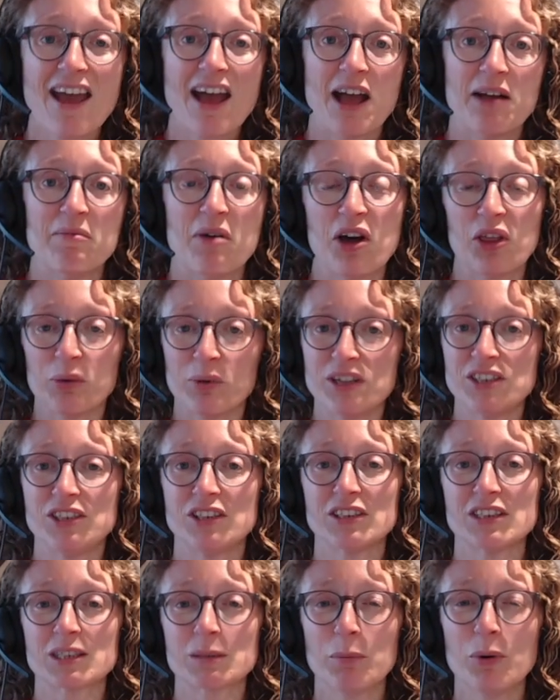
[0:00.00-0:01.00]
Um, other ways you
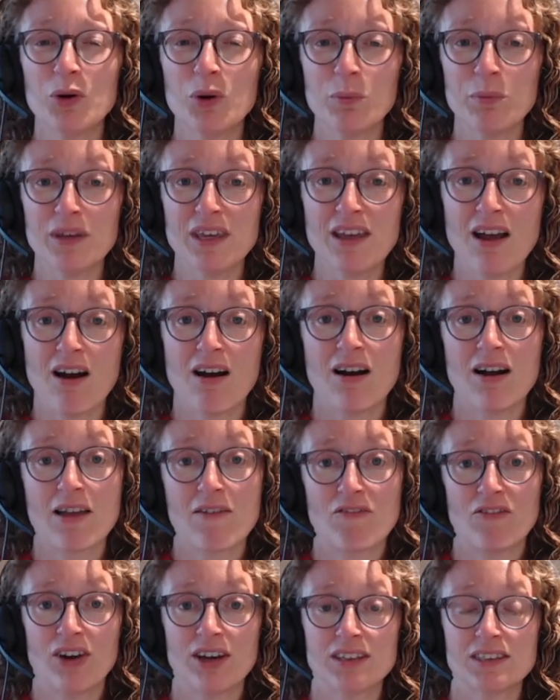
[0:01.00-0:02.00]
can support me are
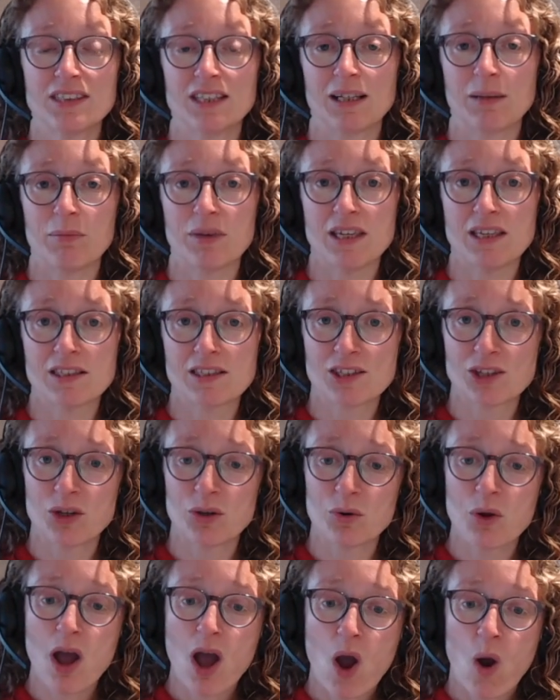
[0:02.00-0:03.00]
inviting me
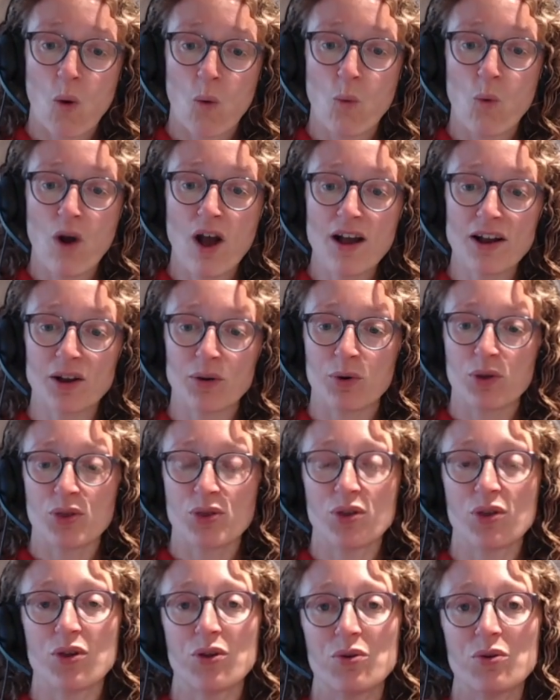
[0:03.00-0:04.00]
to work with
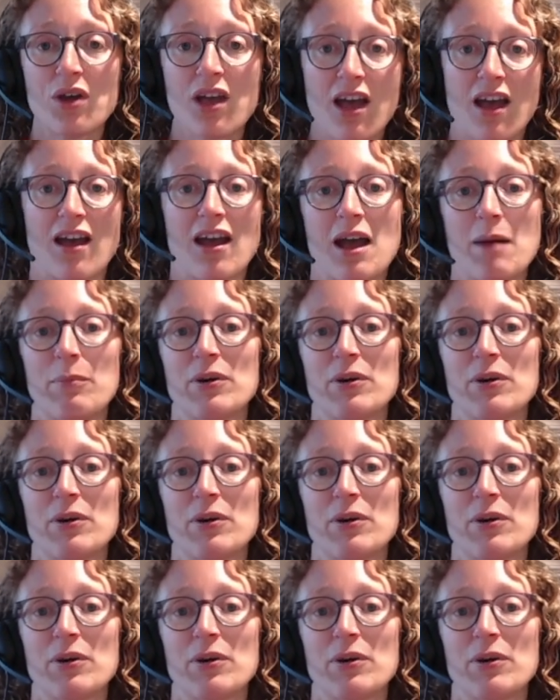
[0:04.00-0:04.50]
you uh,